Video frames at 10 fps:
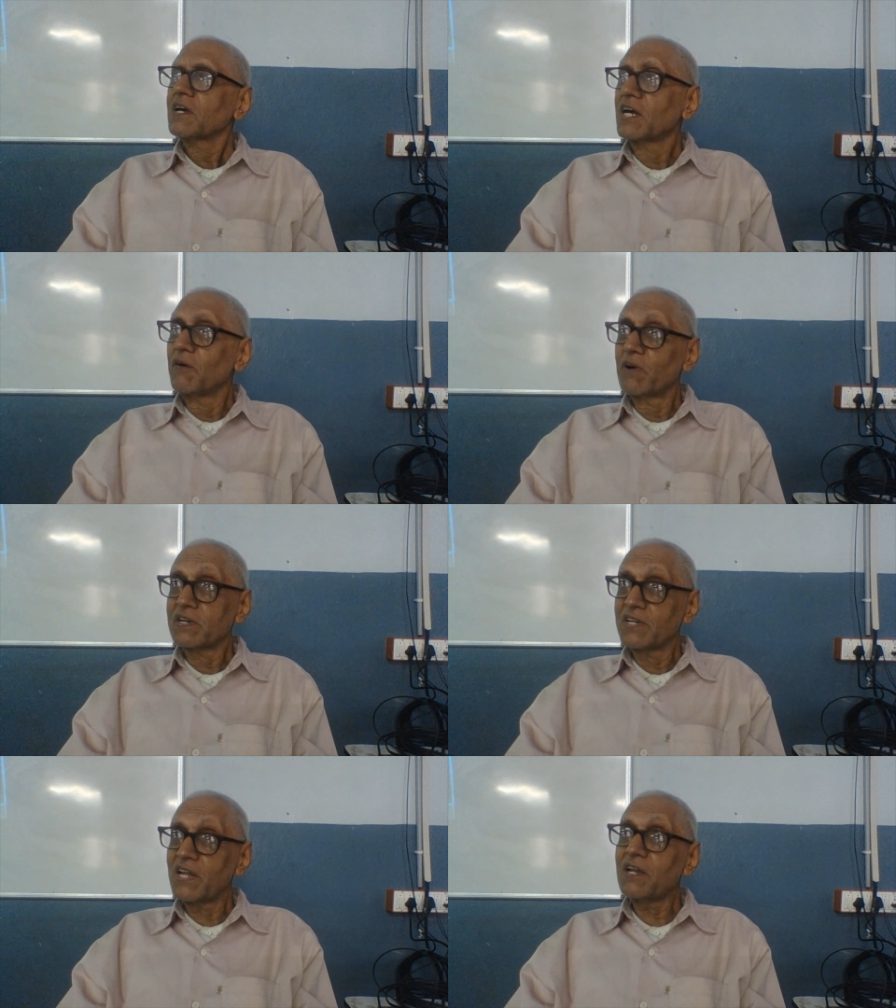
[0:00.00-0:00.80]

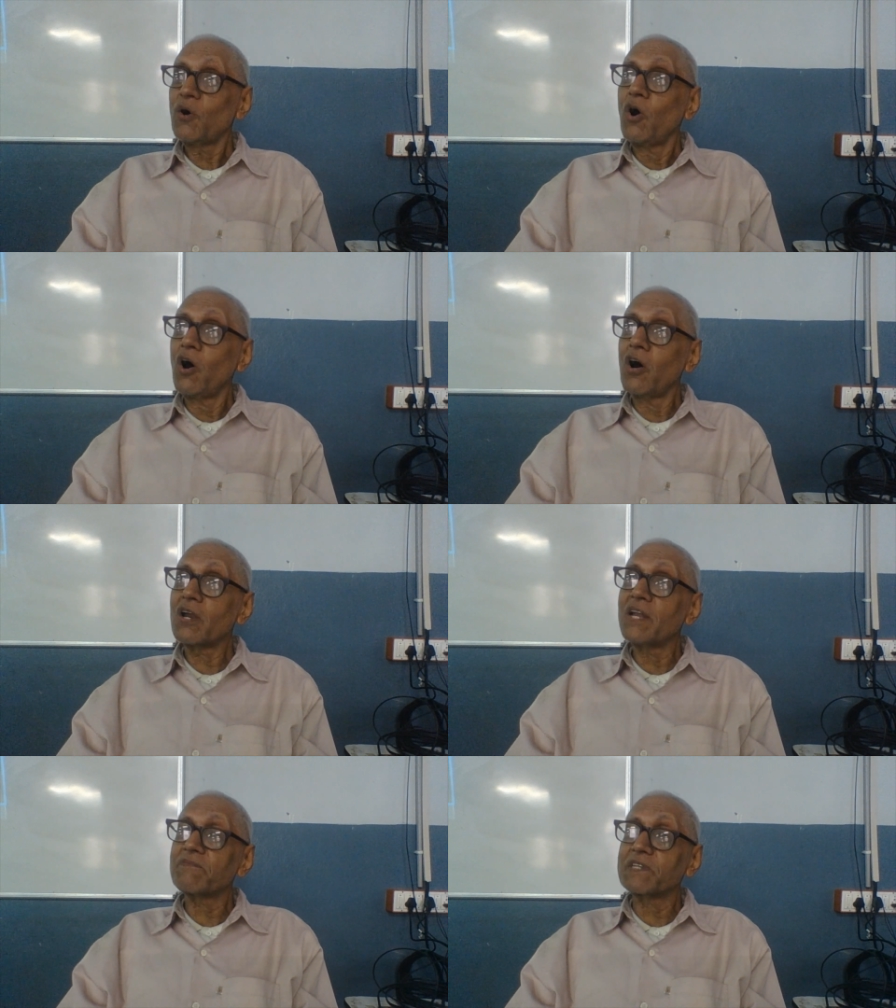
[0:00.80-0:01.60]
governor or
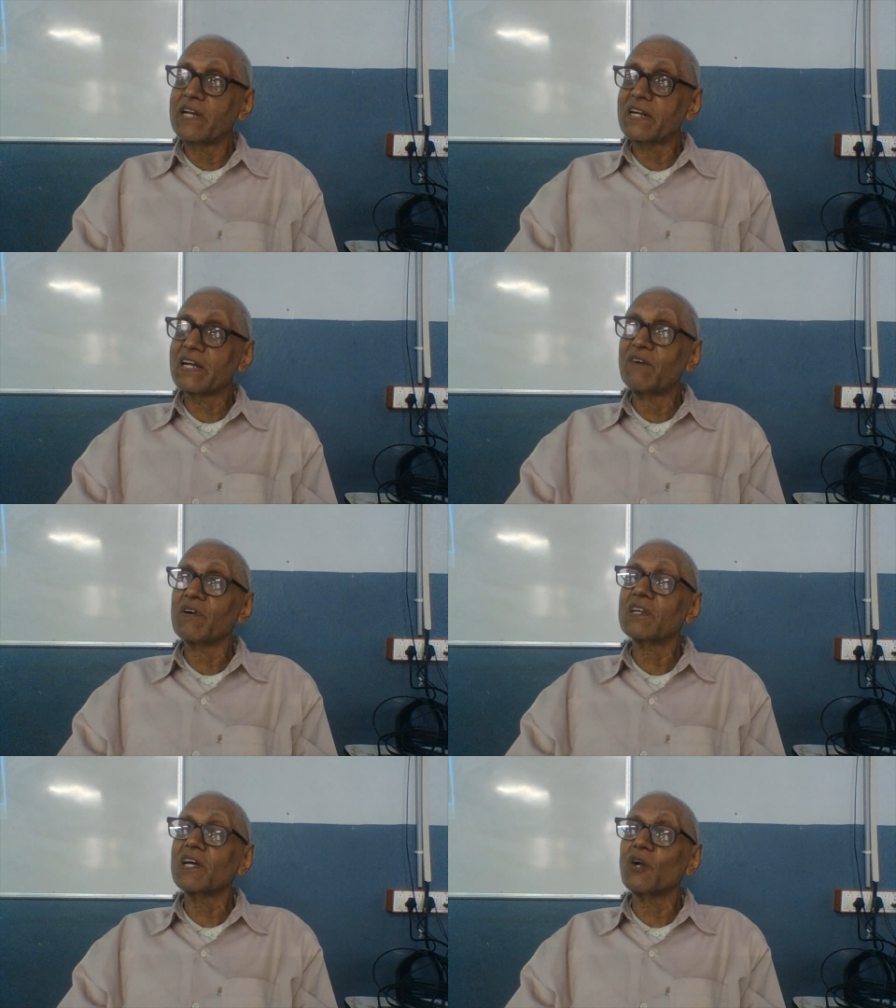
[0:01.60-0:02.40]
lieutenant
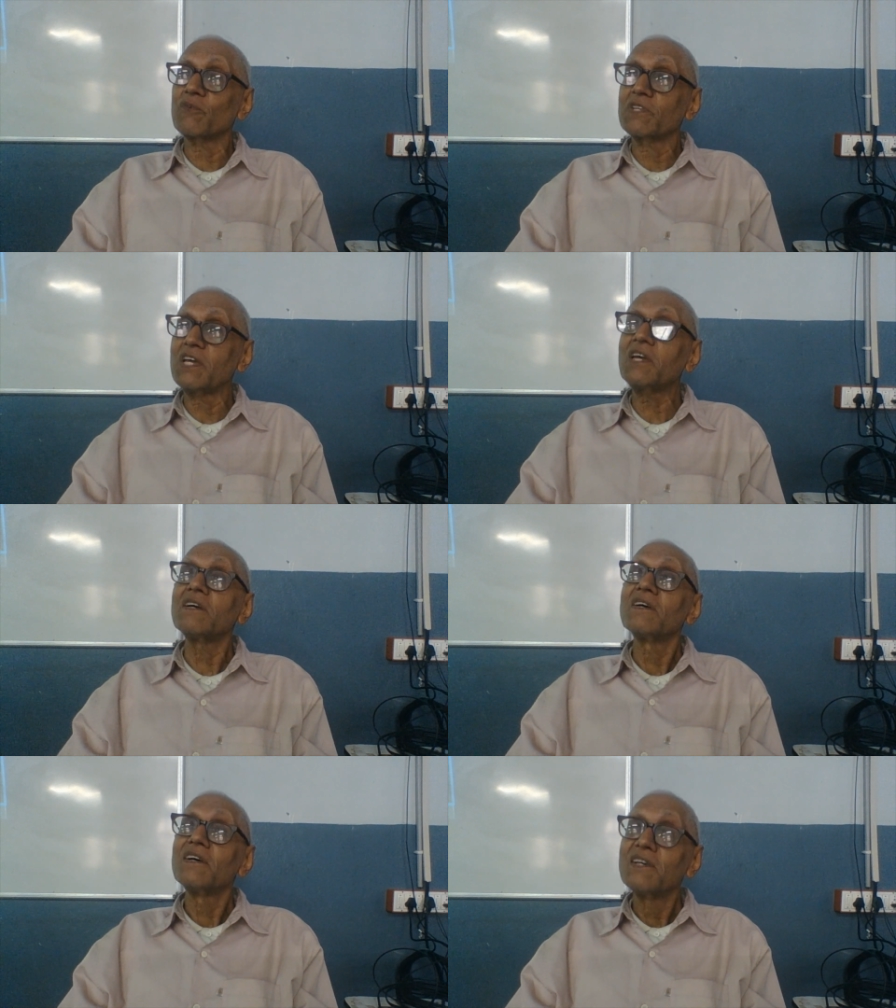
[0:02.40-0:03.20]
governor of
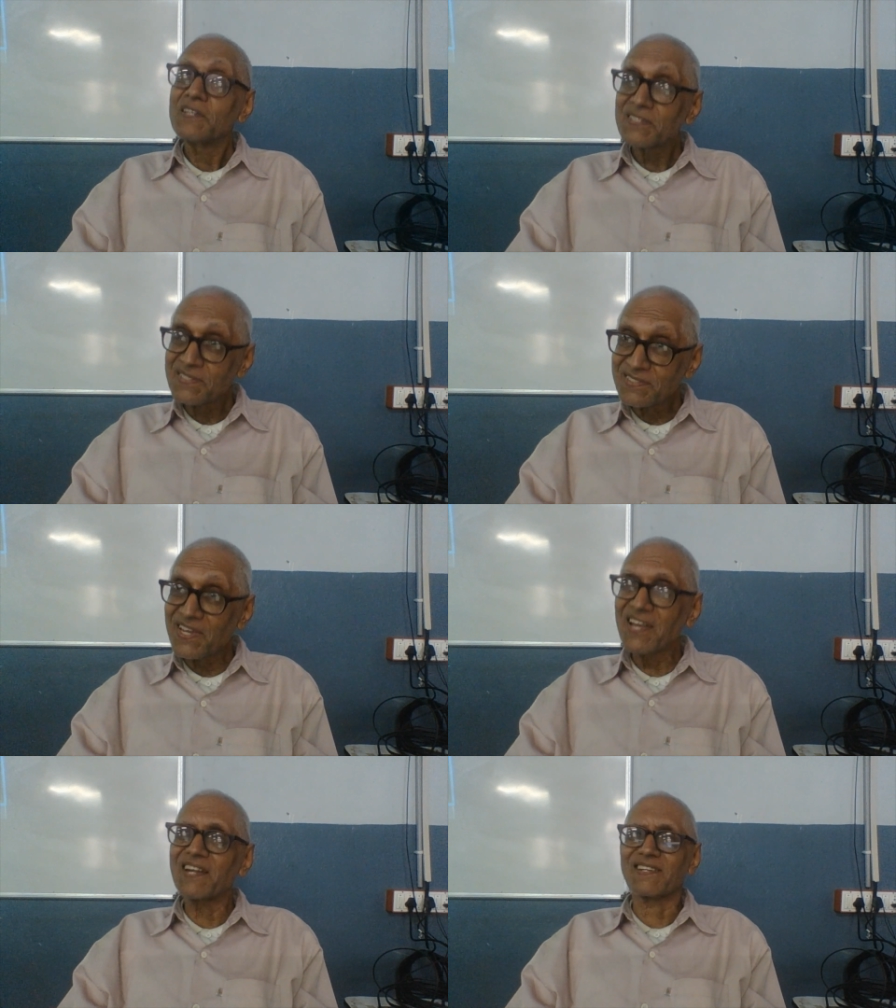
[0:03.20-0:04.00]
the
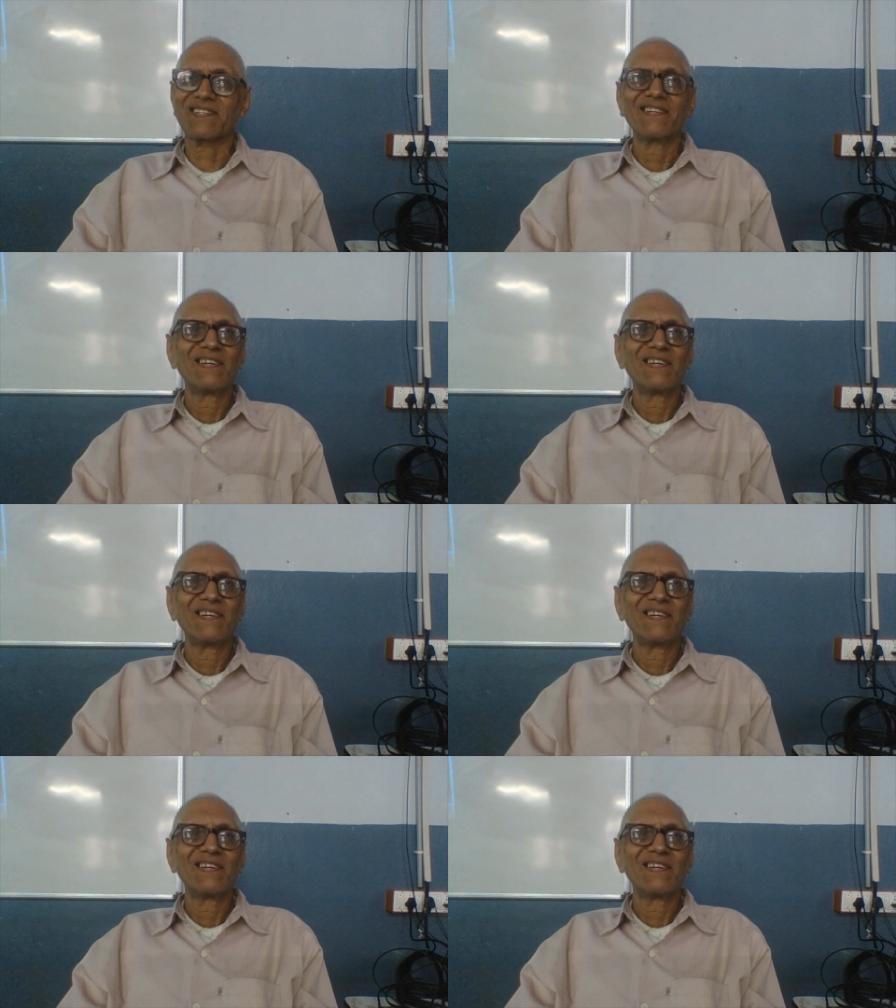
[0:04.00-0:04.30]
state.